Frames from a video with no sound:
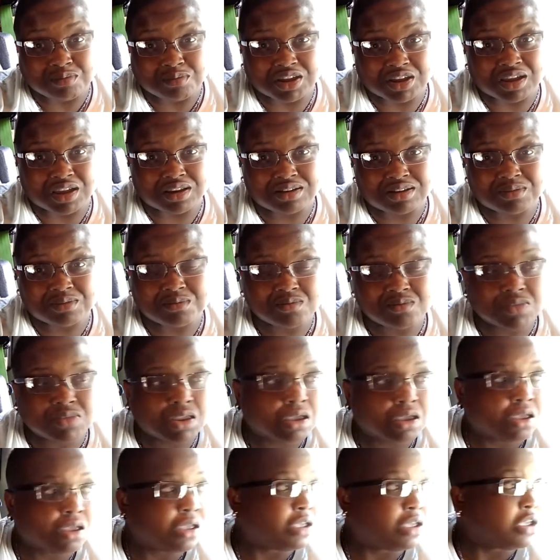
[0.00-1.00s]
I'm done.
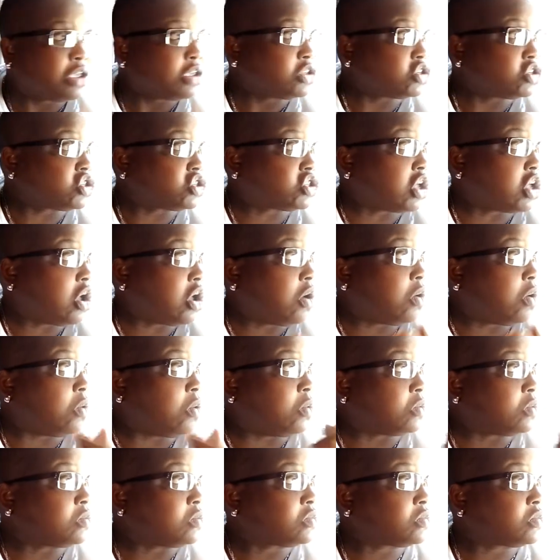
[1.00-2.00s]

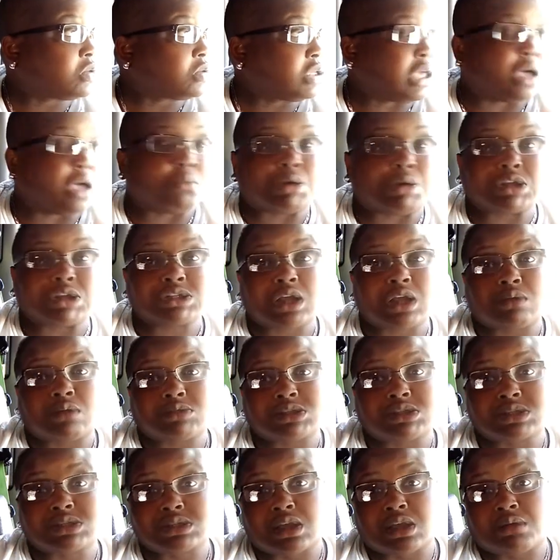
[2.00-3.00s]
So, yeah, my time
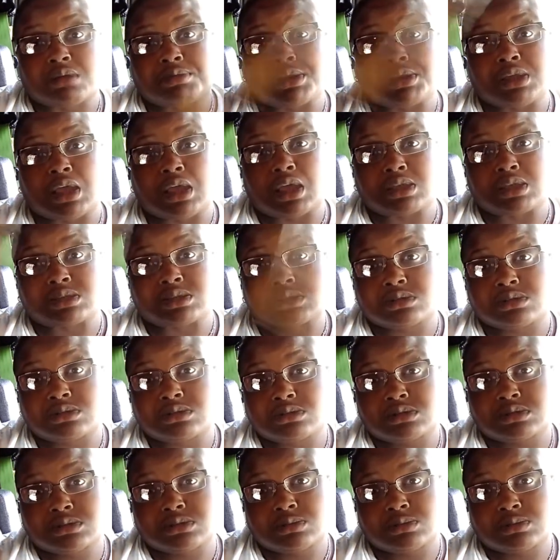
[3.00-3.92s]
with this company has